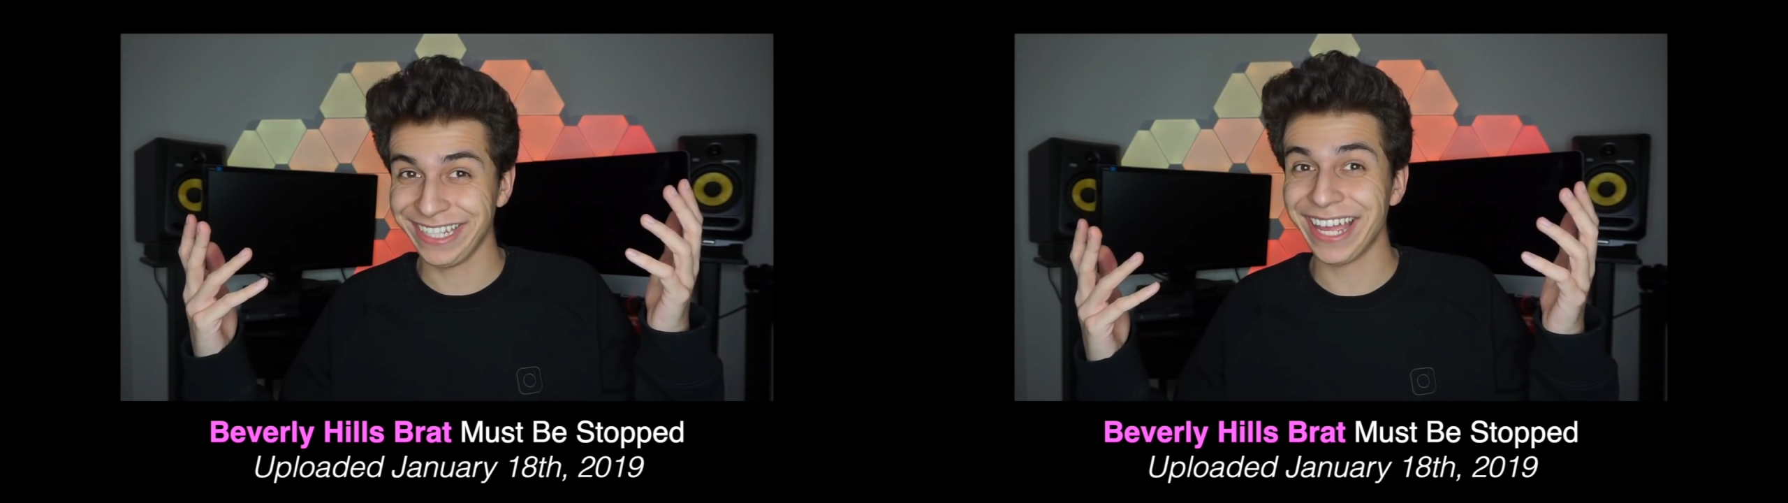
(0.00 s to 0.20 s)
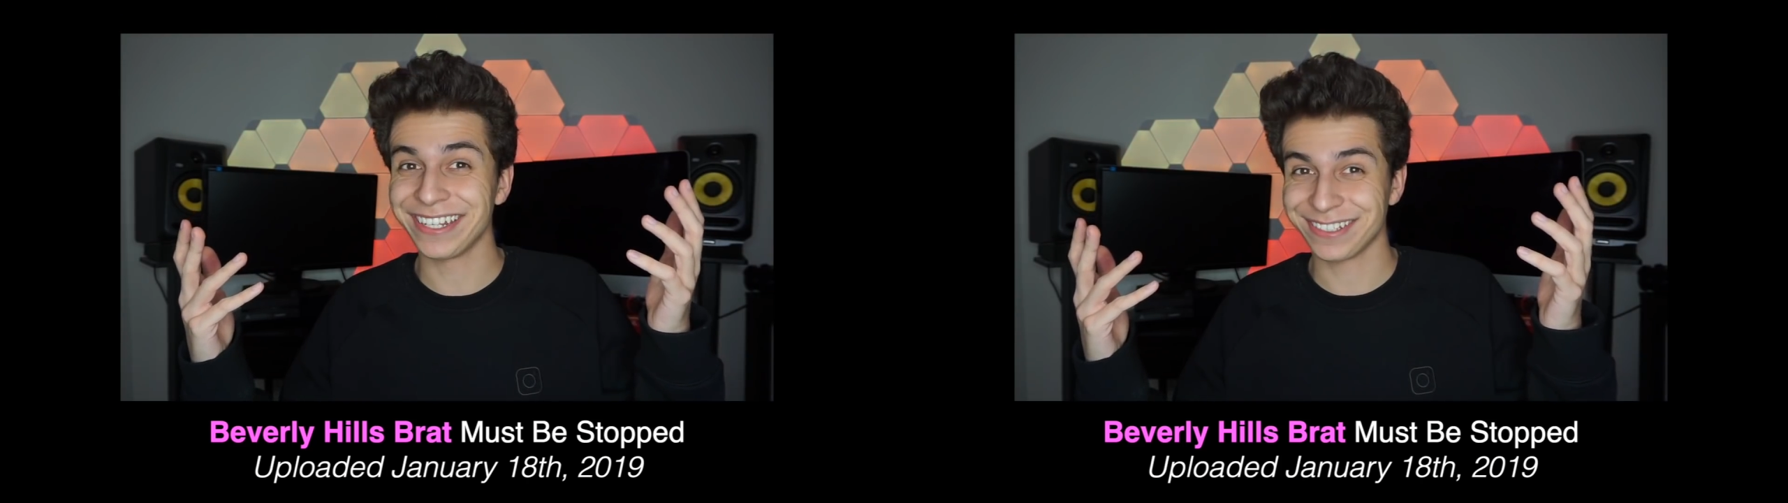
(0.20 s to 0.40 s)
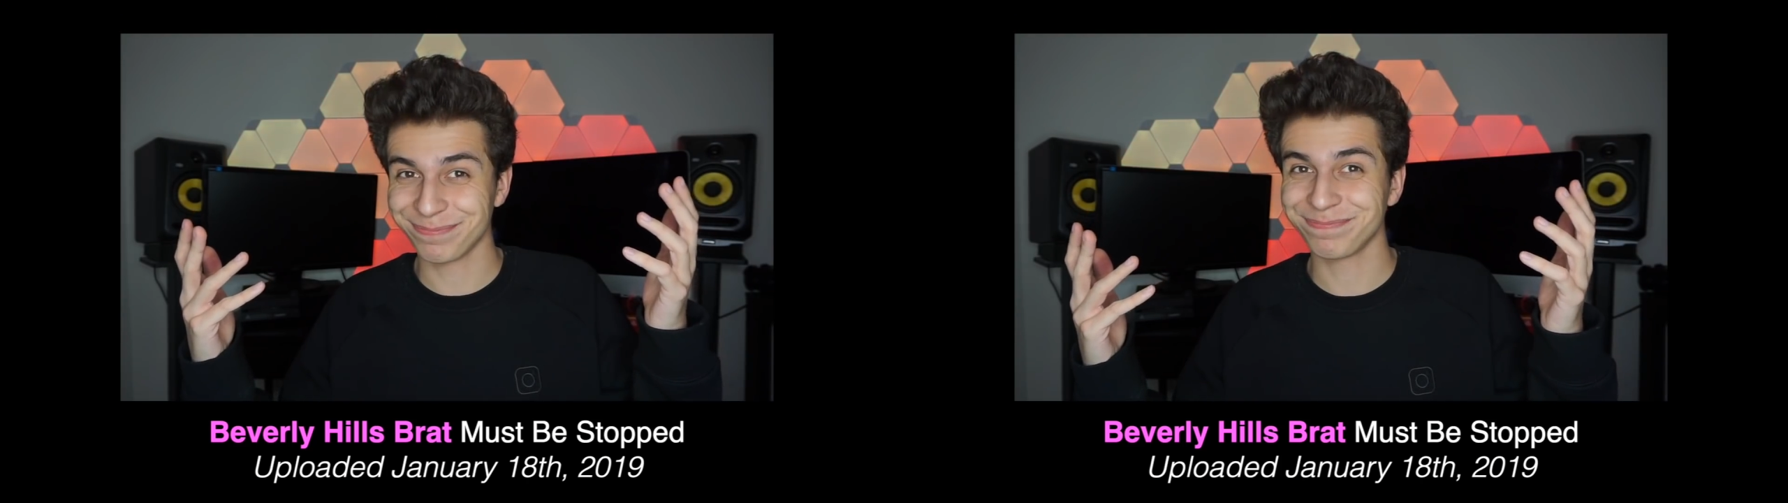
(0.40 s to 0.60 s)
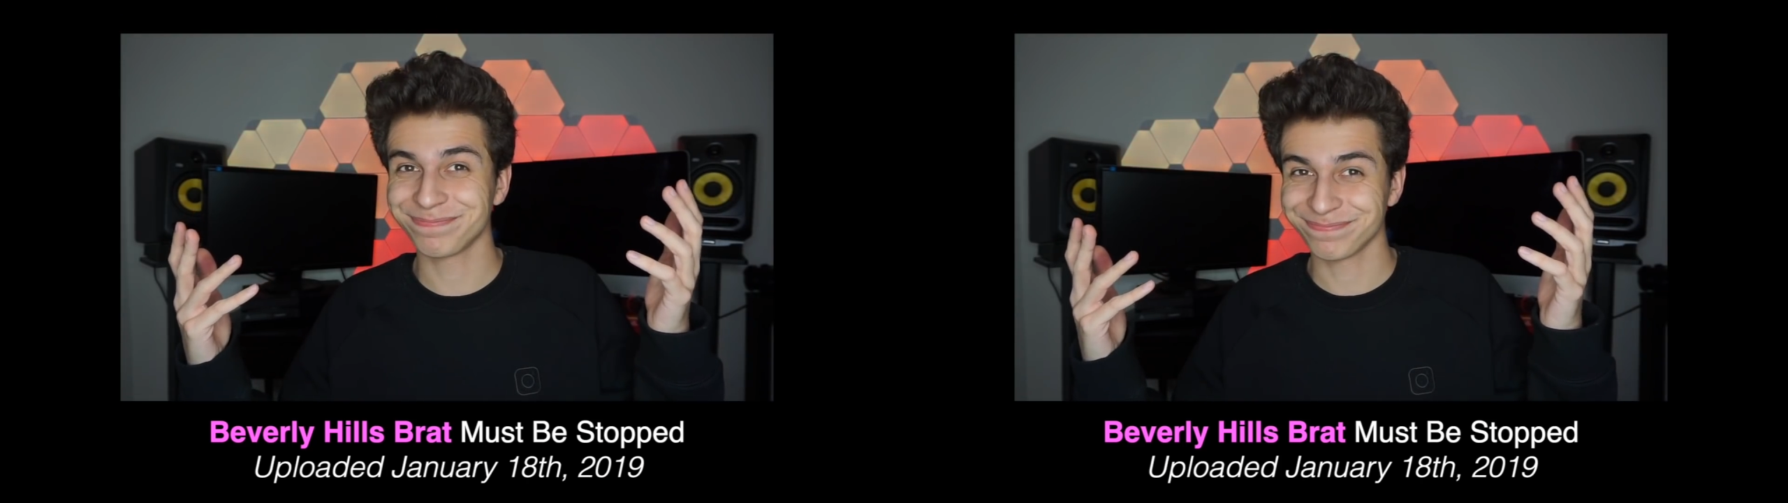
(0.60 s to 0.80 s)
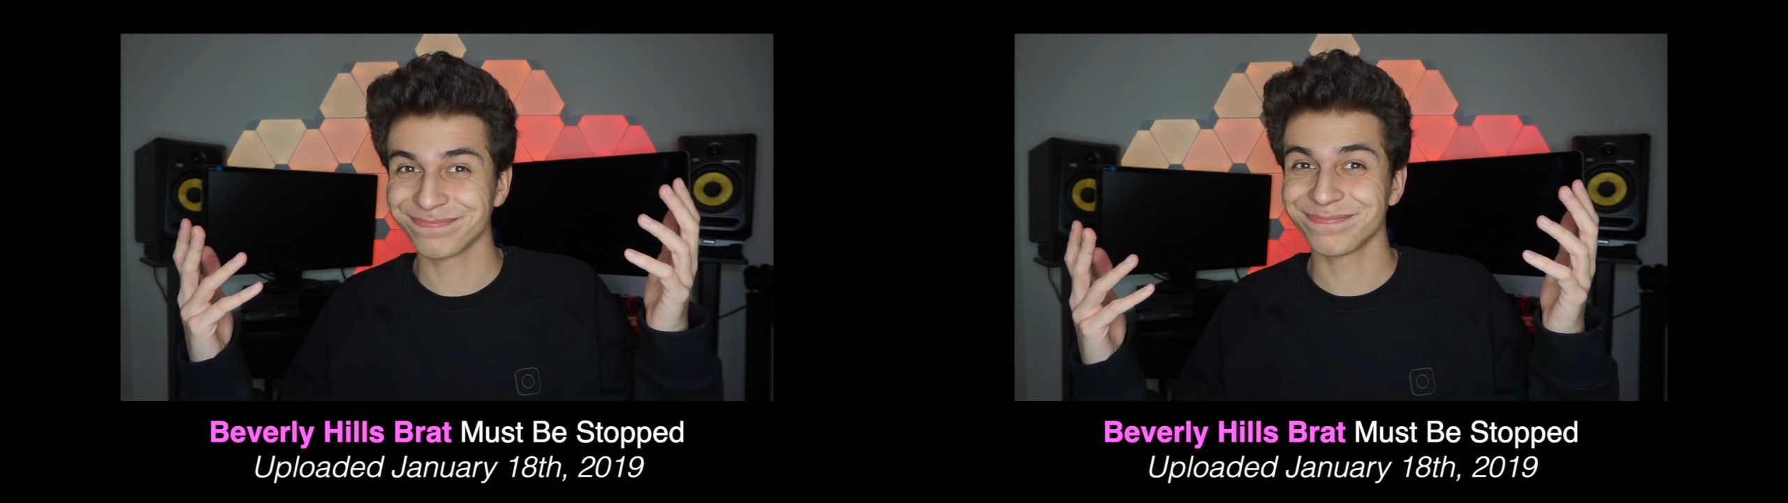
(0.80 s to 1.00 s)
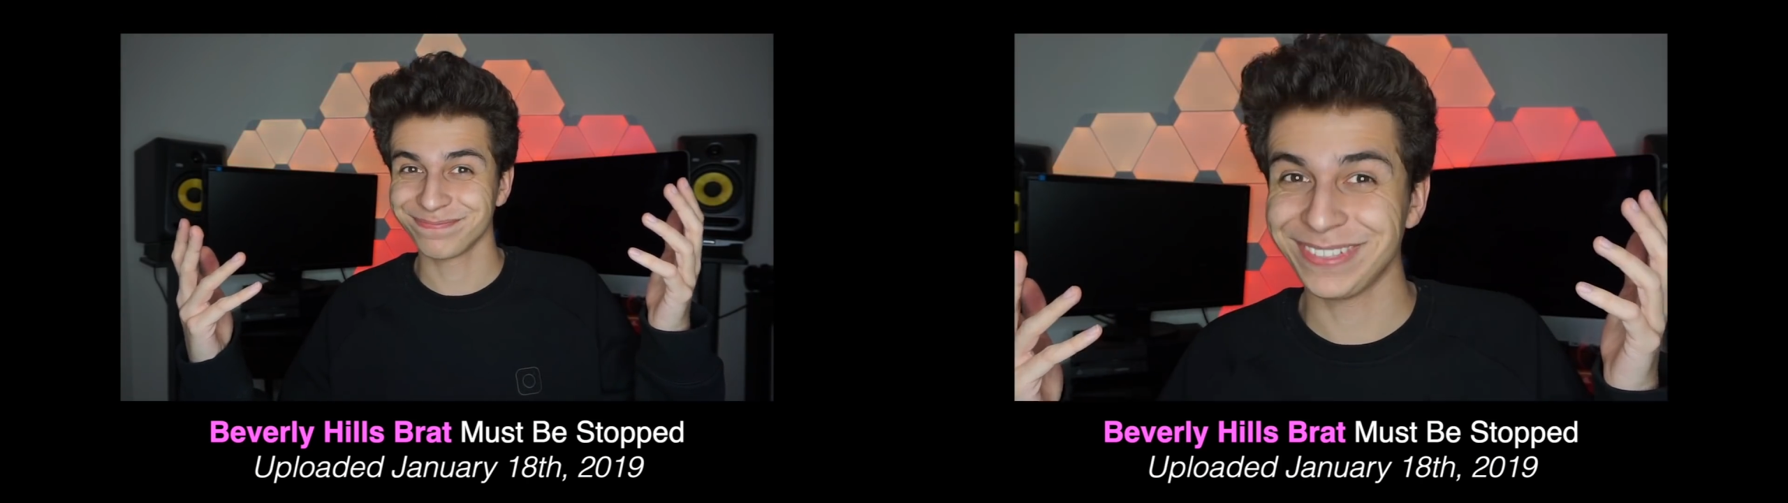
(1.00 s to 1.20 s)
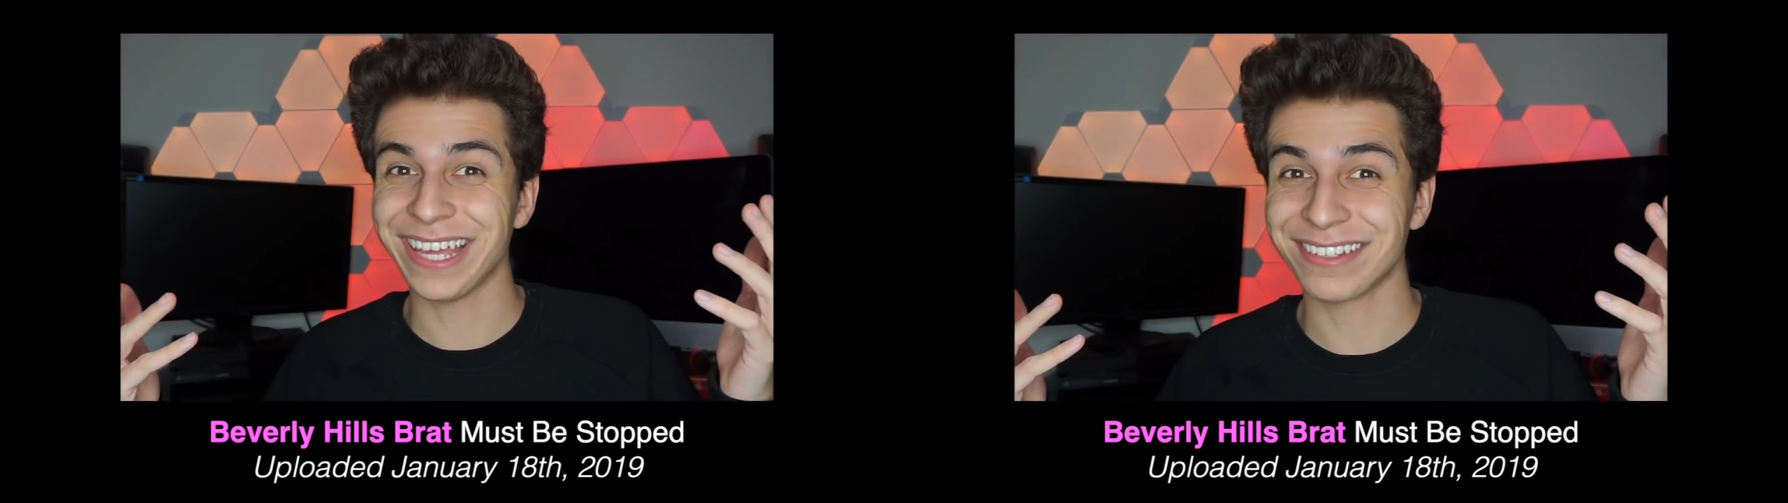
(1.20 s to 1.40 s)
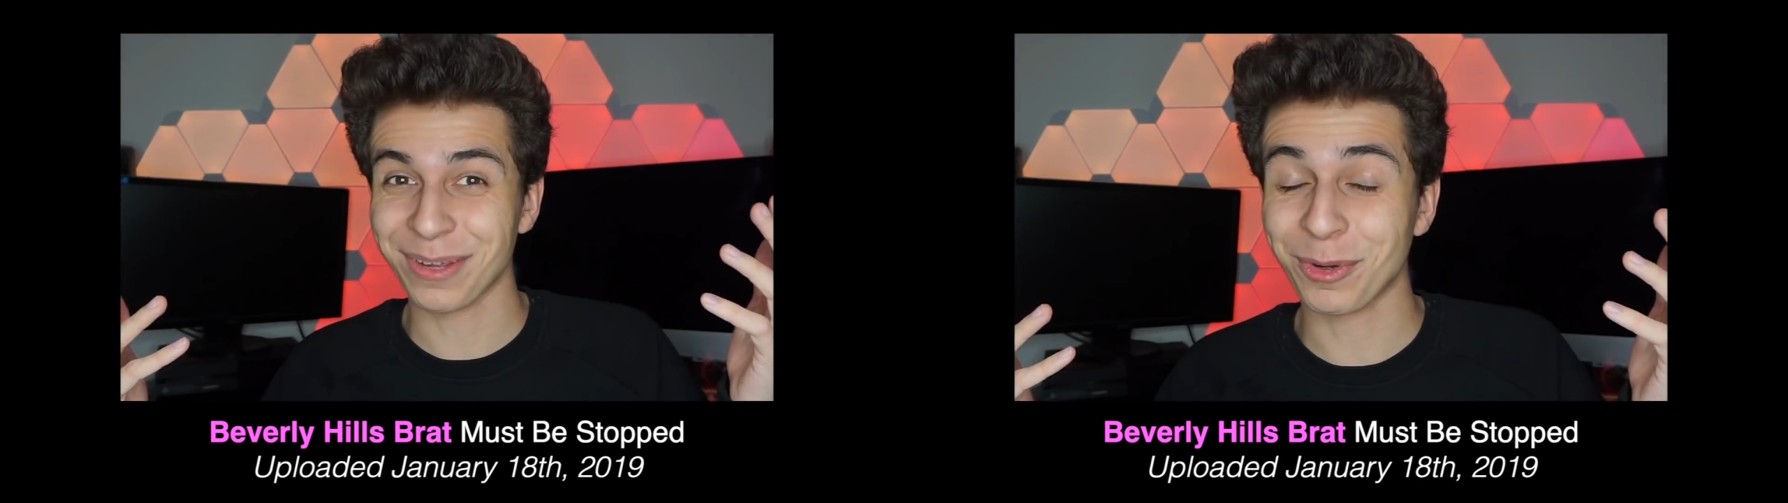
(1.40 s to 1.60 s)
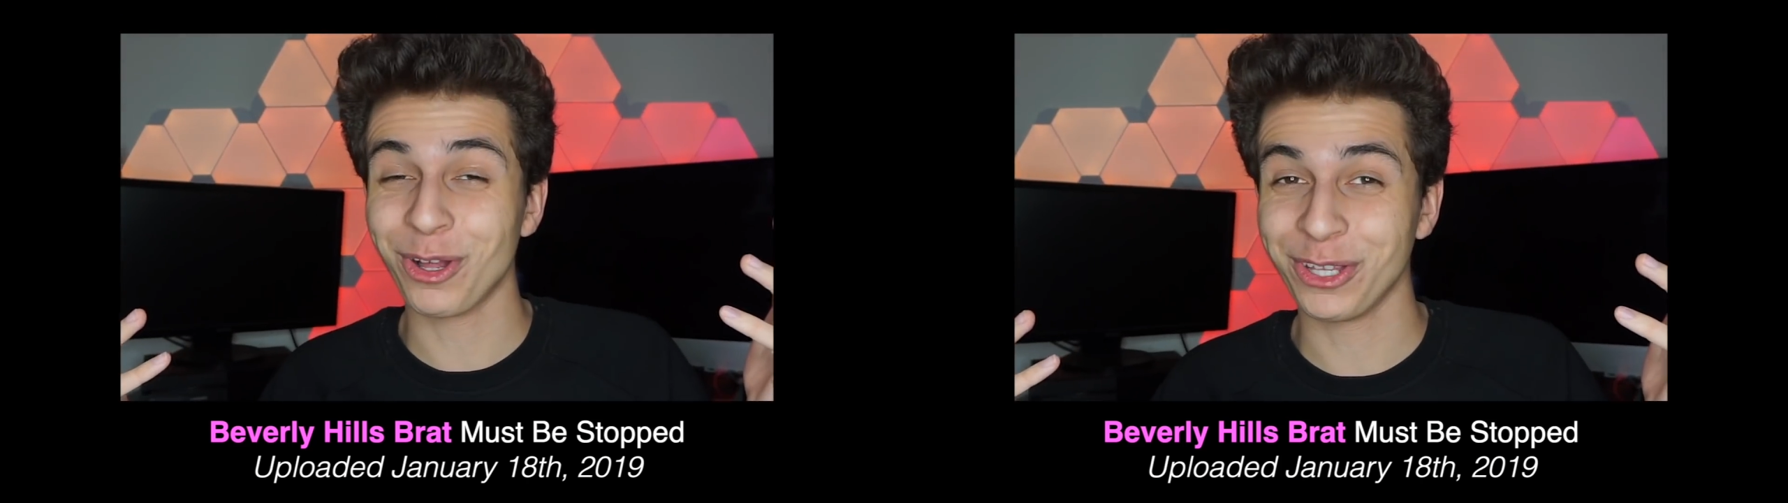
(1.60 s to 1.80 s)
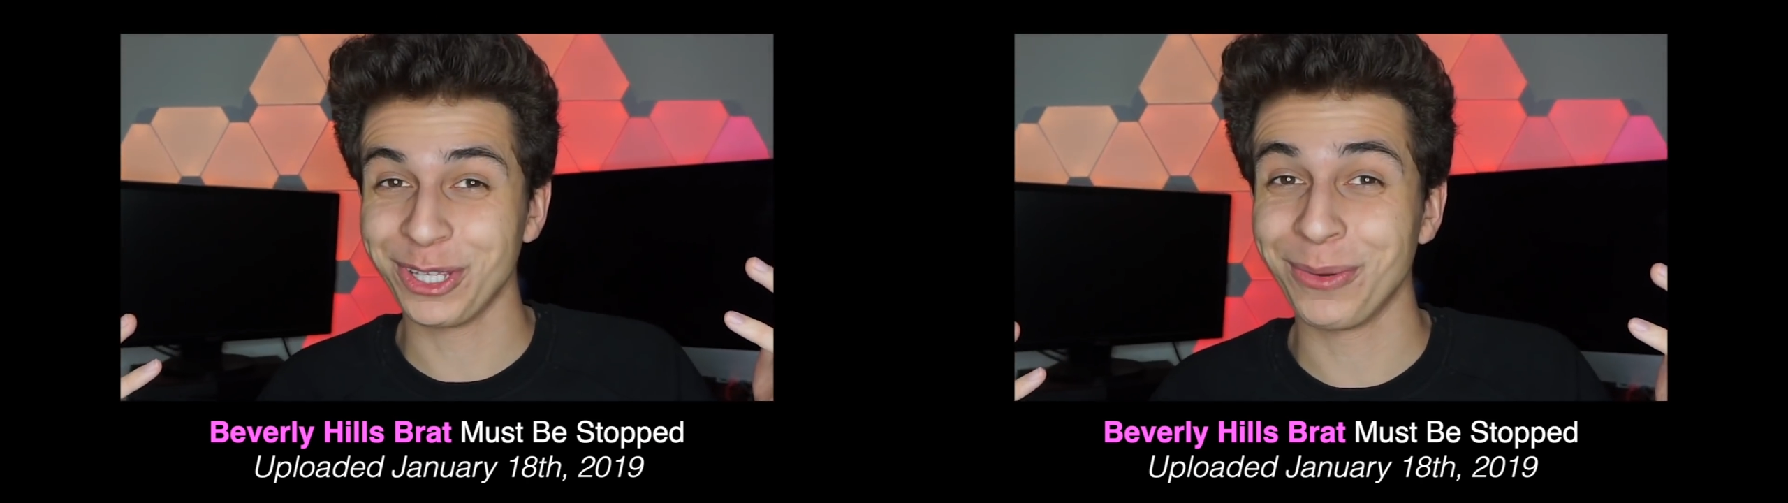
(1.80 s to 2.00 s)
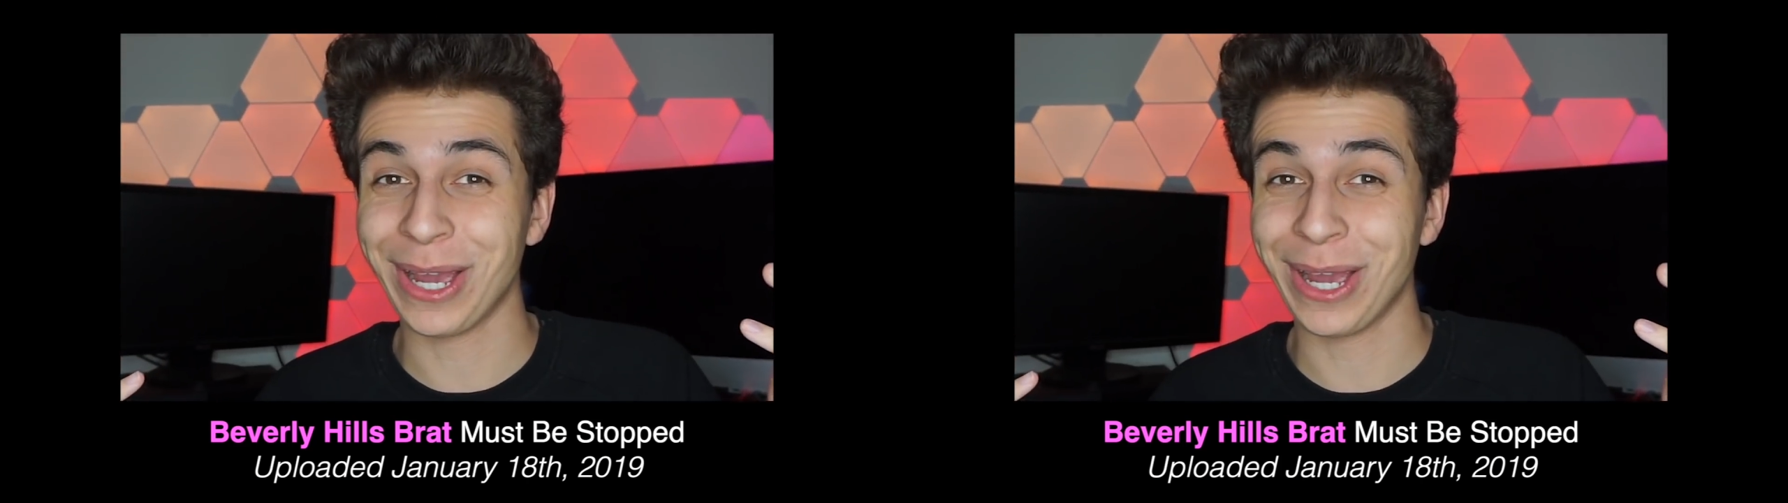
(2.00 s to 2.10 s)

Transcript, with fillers: yes, yes, I'm calling you